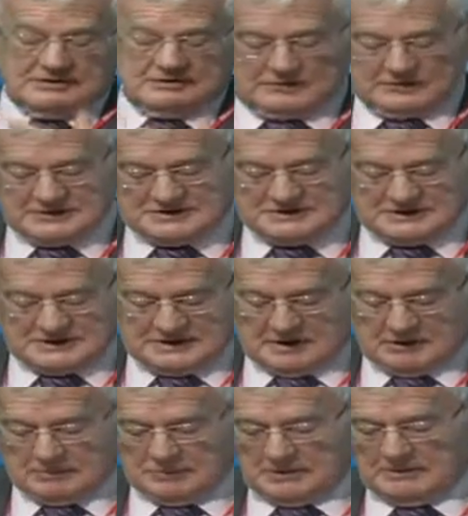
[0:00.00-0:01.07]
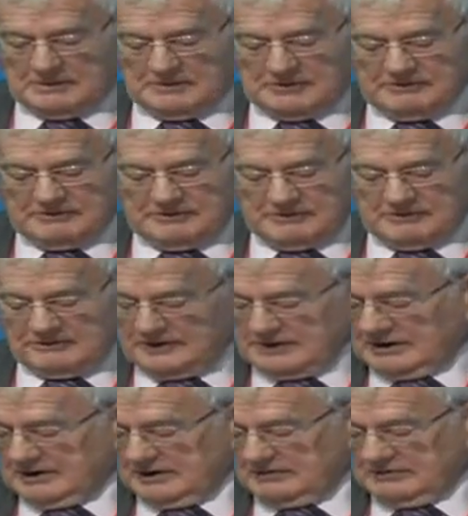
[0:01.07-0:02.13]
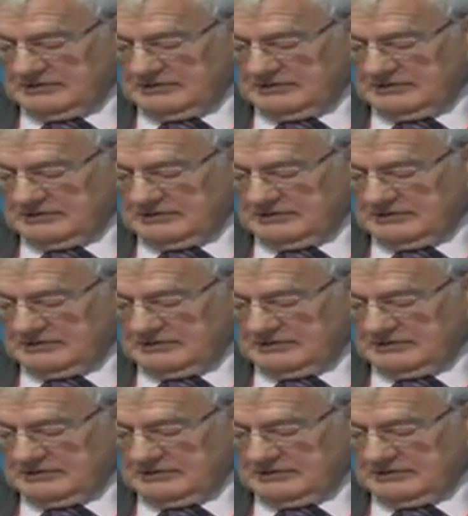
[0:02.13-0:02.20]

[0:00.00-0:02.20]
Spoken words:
featured in our preliminary video.